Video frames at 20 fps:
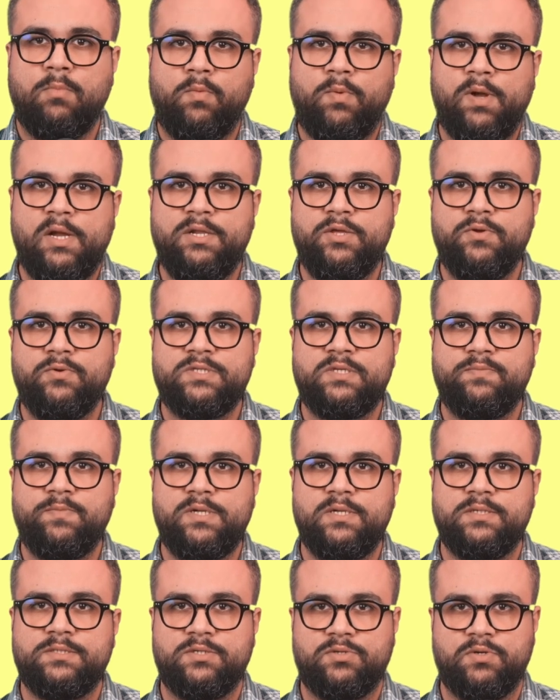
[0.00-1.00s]
Mobile
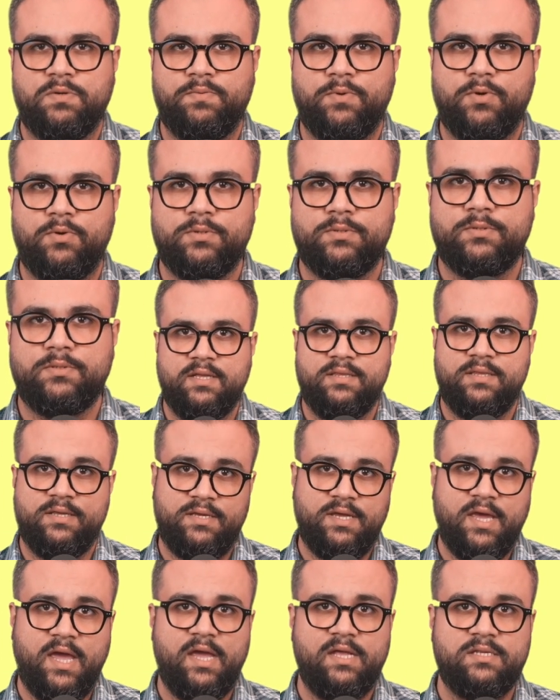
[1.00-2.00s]
usability report
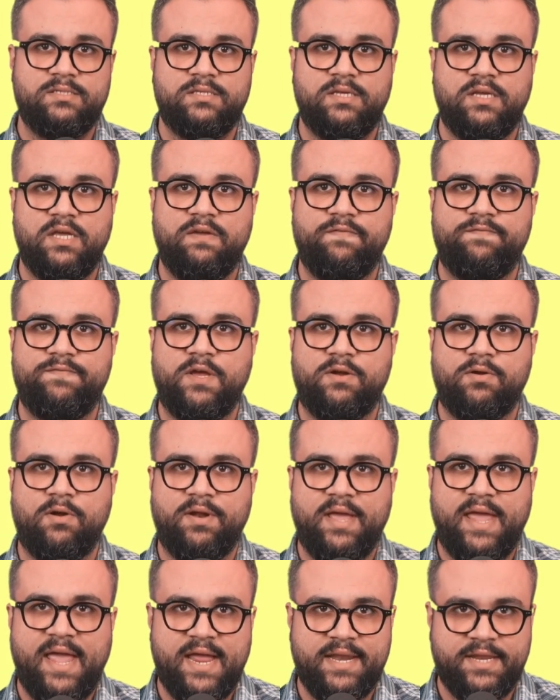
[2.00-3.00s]
indicates if there are
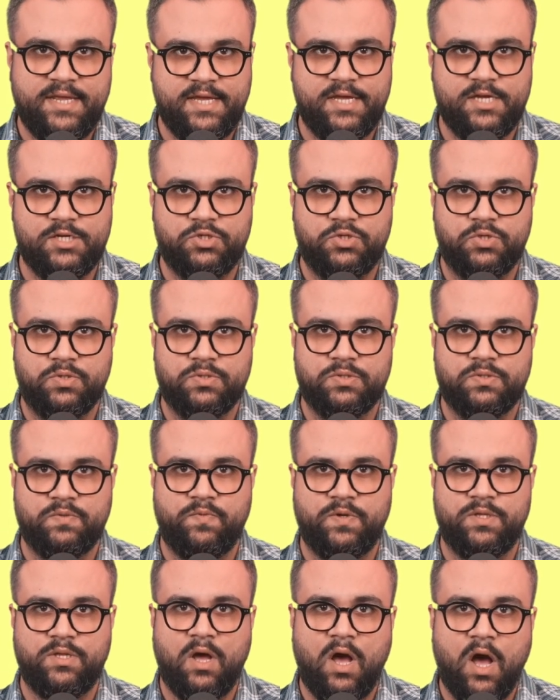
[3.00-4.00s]
any issues
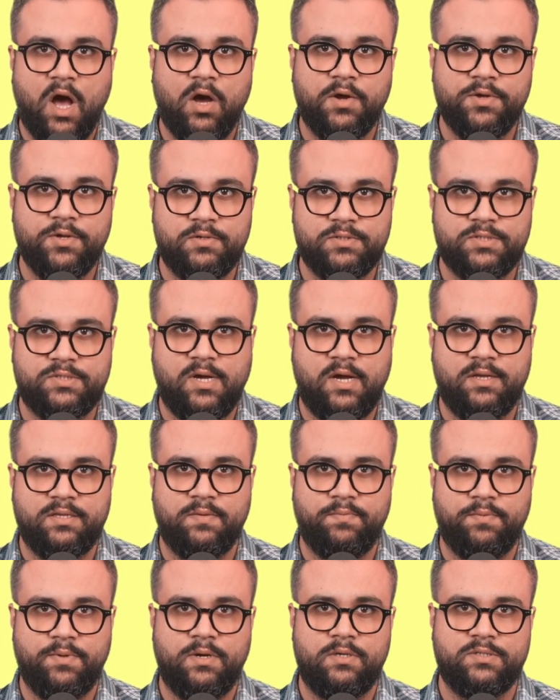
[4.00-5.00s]
with how your site
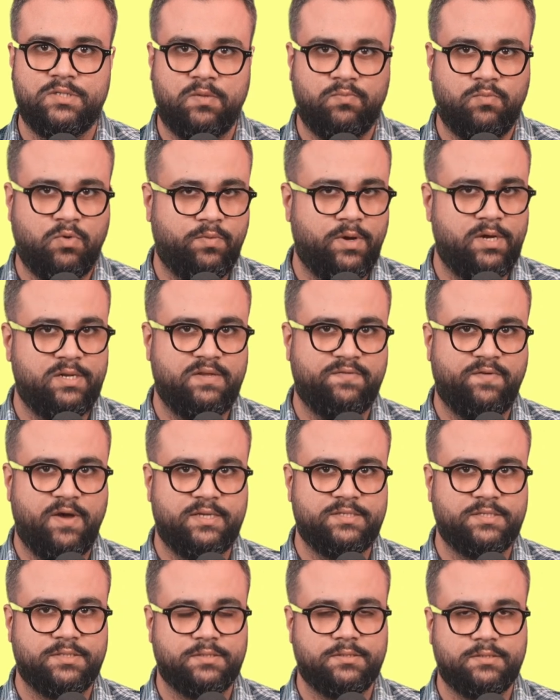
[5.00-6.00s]
appears on mobile
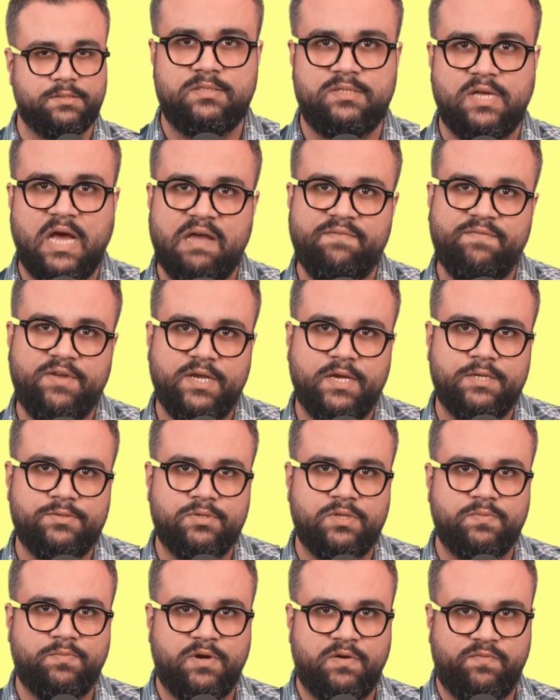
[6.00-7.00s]
devices. Diving into
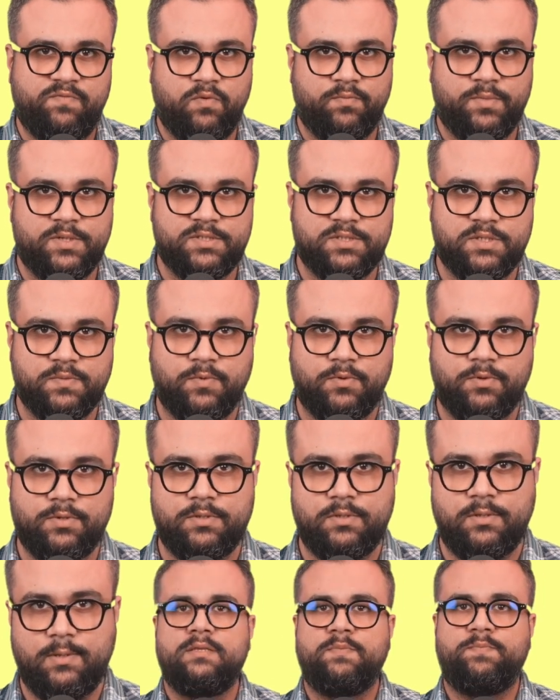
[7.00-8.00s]
the performance report.
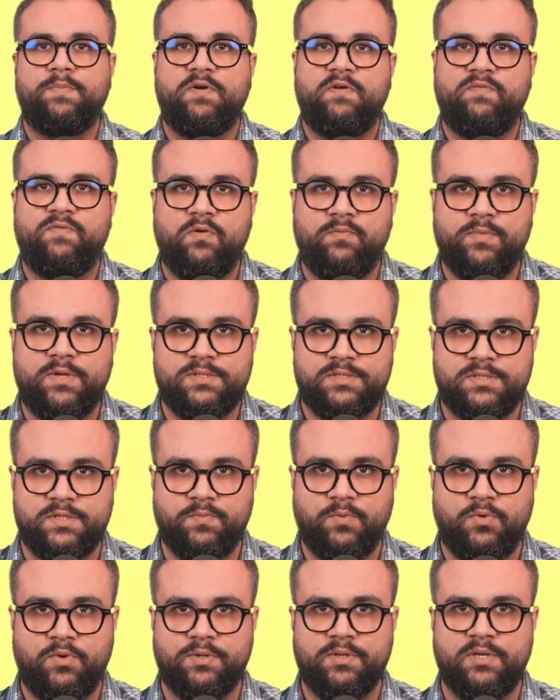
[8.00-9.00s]
The performance
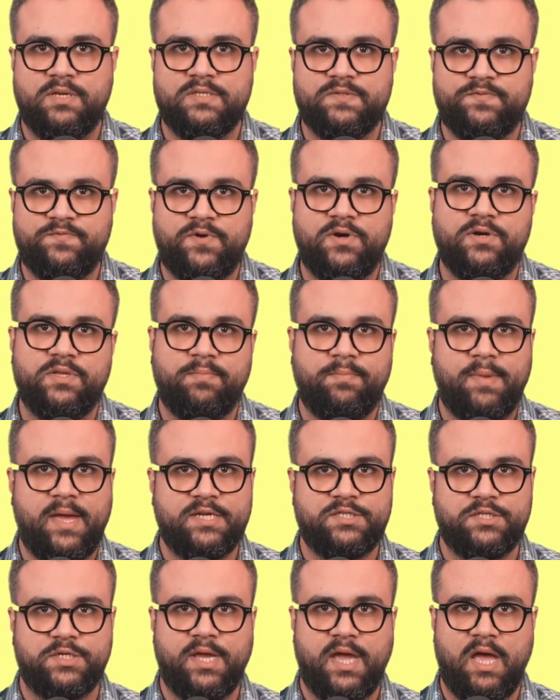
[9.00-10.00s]
report is where the
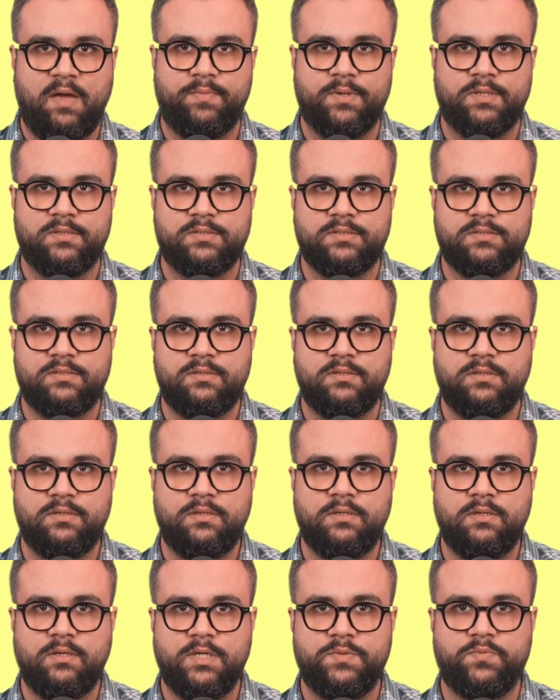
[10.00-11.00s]
magic happens.
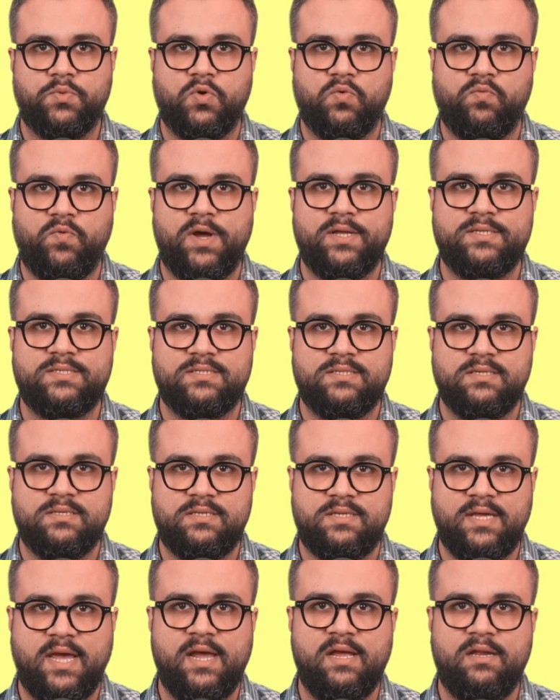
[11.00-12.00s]
It provides
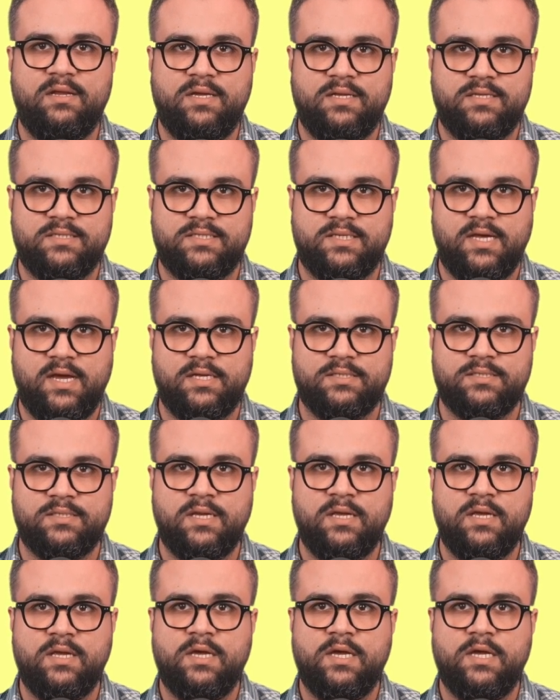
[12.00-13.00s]
detailed insights
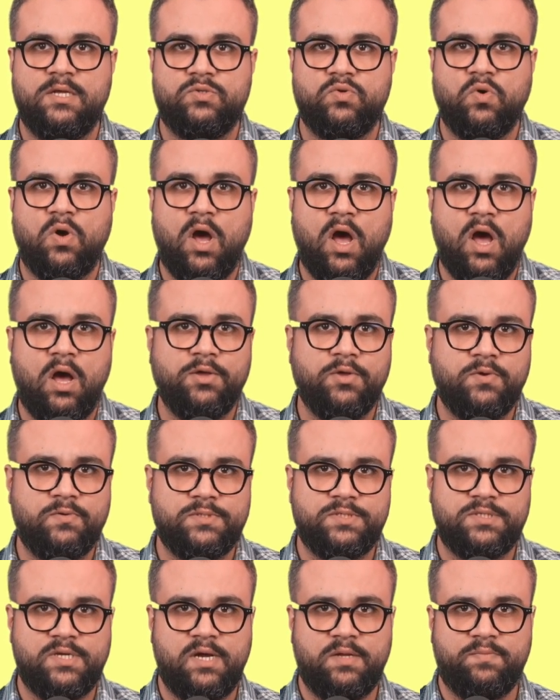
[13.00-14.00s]
into how your
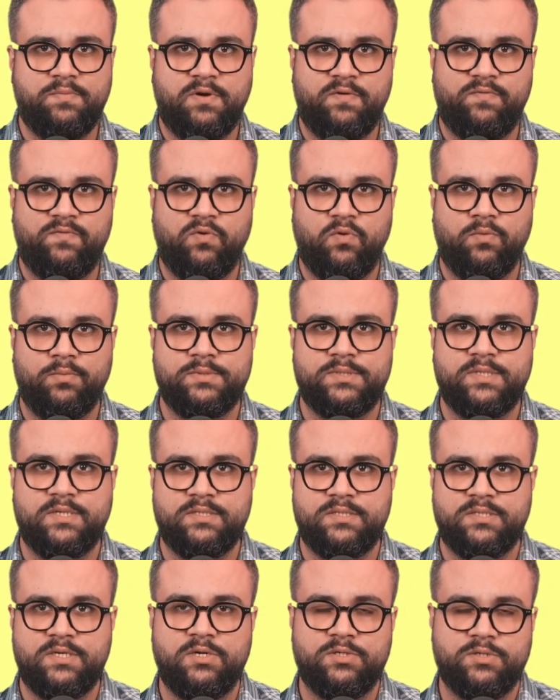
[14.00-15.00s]
site performs in
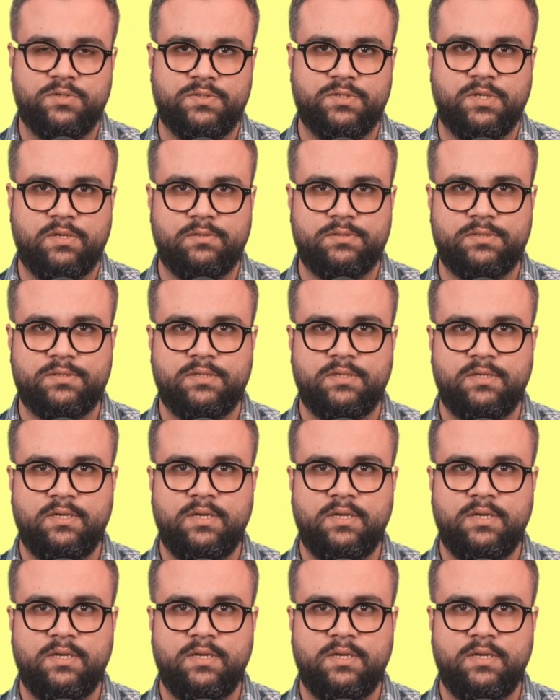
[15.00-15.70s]
search results.